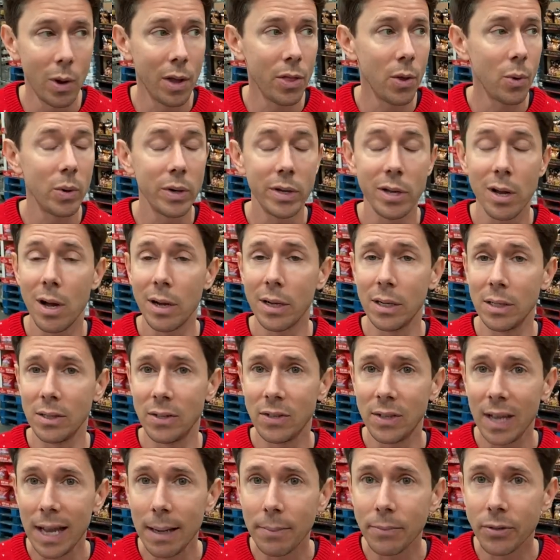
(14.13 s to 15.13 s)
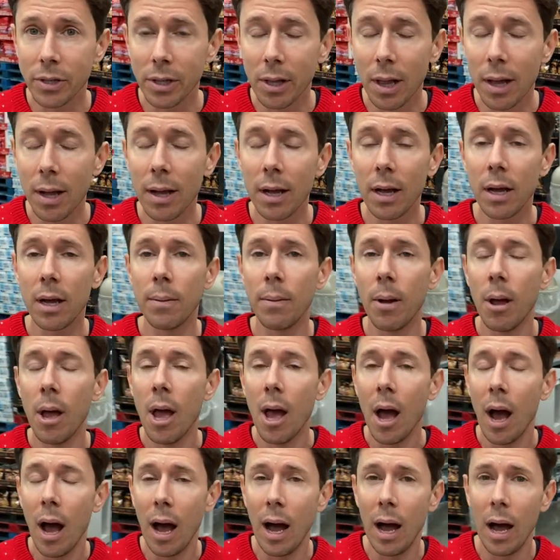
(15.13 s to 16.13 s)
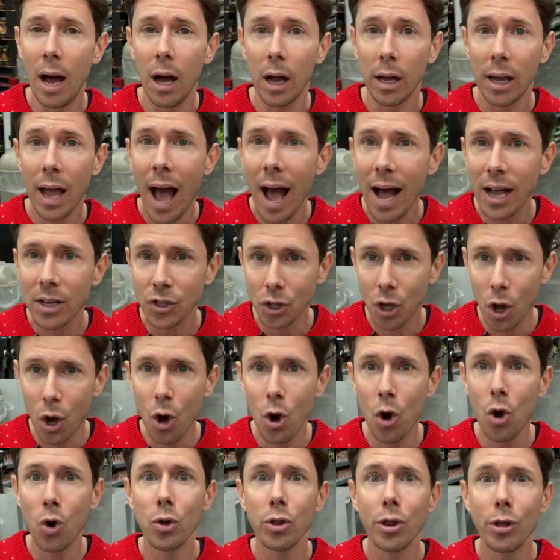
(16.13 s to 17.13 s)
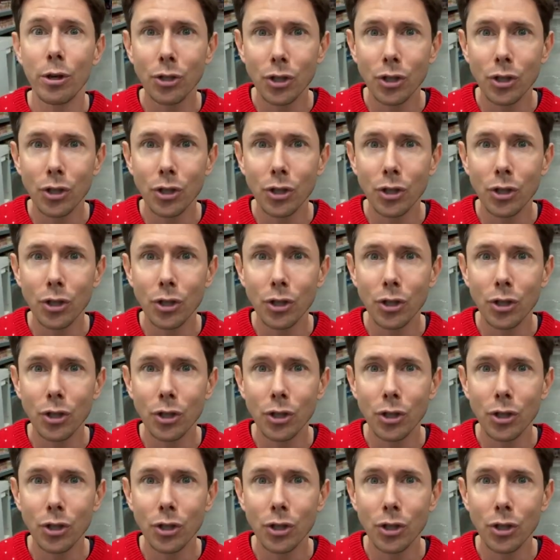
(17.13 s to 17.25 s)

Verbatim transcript: whether we're talking Sam's Club, uh, Costco.